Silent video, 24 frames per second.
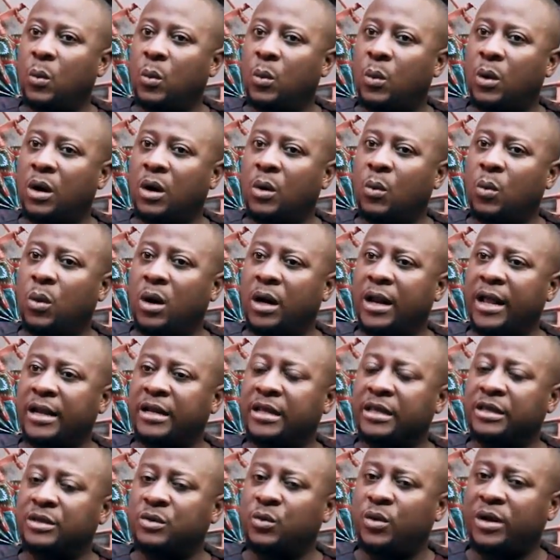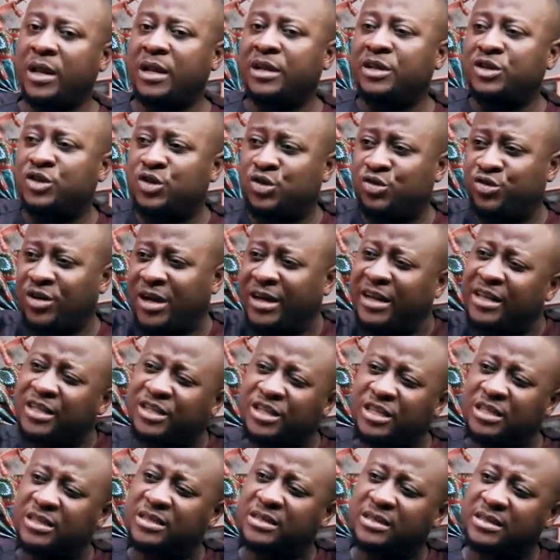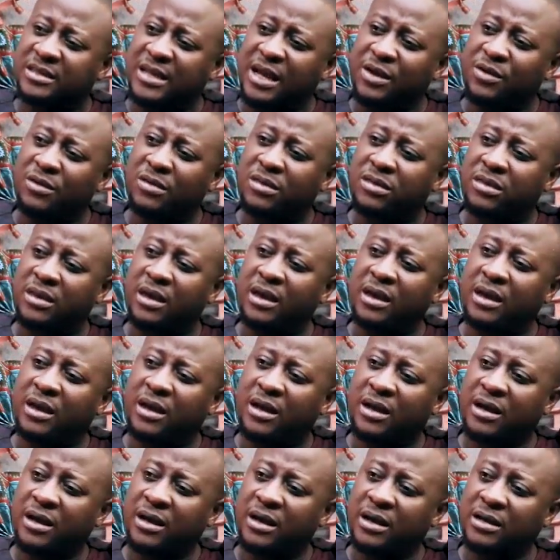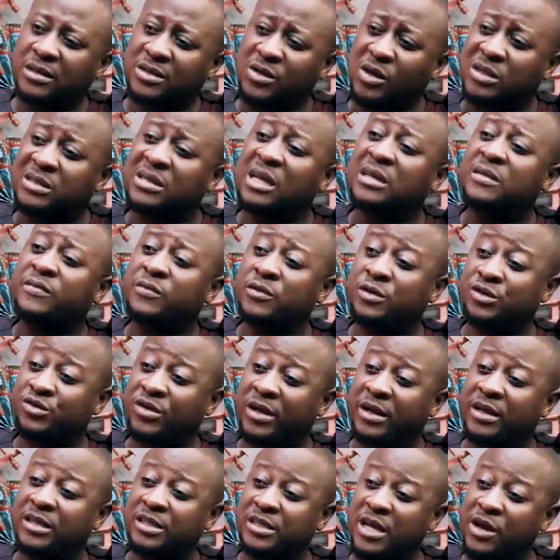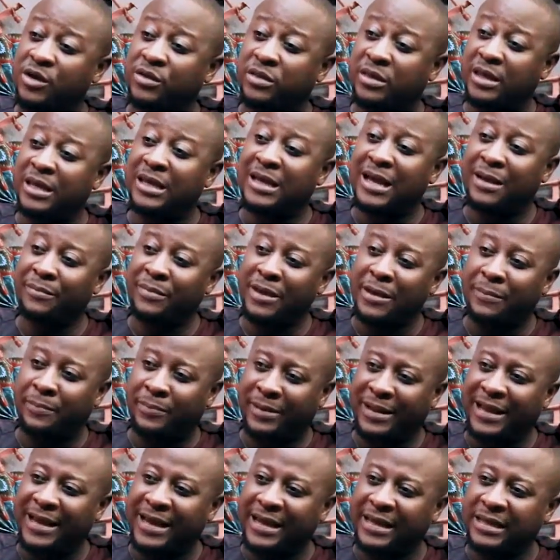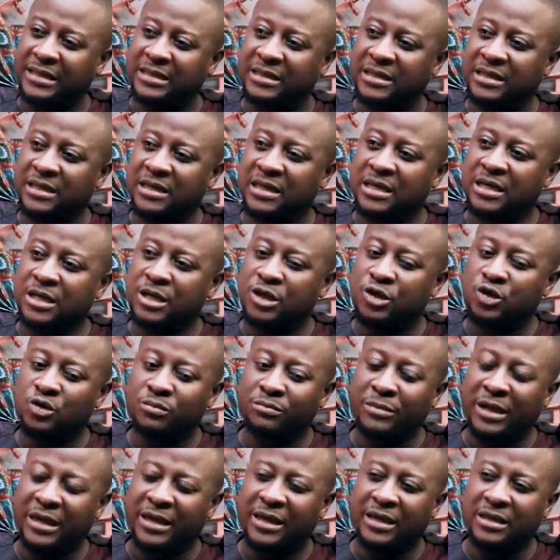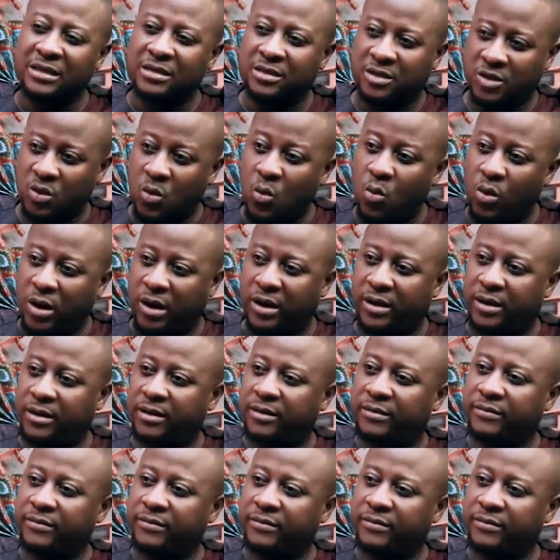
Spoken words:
What are the strategies that you think, successful strategies that you think can be applied to make it work?